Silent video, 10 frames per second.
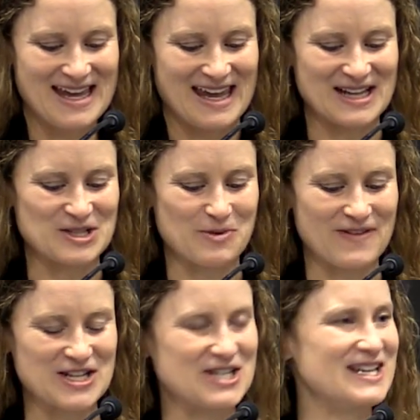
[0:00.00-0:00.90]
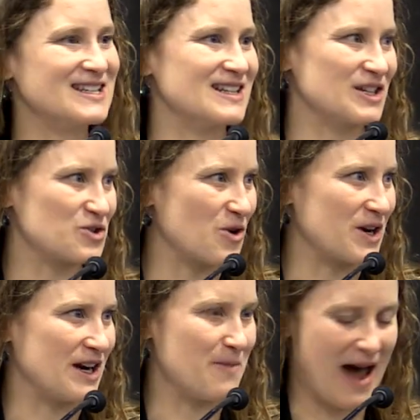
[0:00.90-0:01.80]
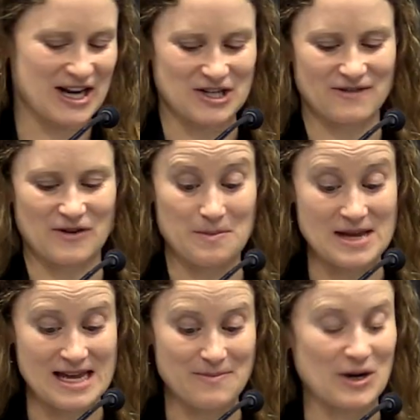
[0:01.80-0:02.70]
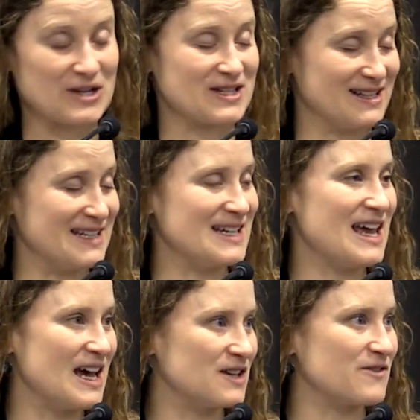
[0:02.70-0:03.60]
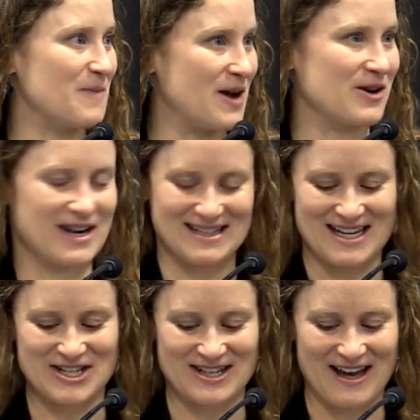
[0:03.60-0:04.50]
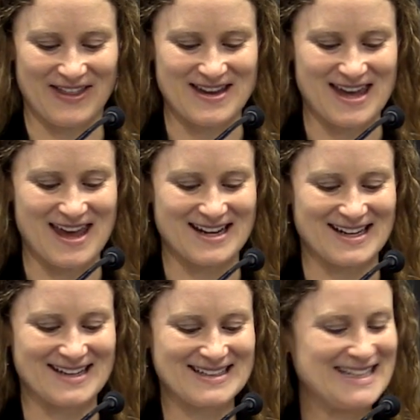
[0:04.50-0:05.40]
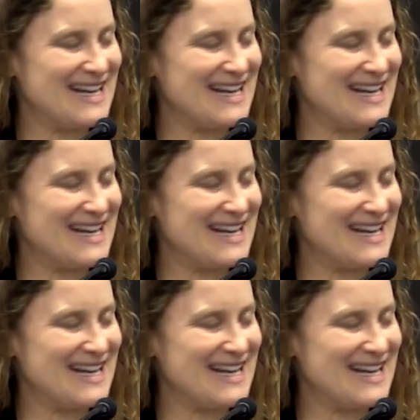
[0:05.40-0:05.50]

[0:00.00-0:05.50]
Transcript: Cancer prevention is an extraordinary passion for me personally and for my organization, Healthy Acadia.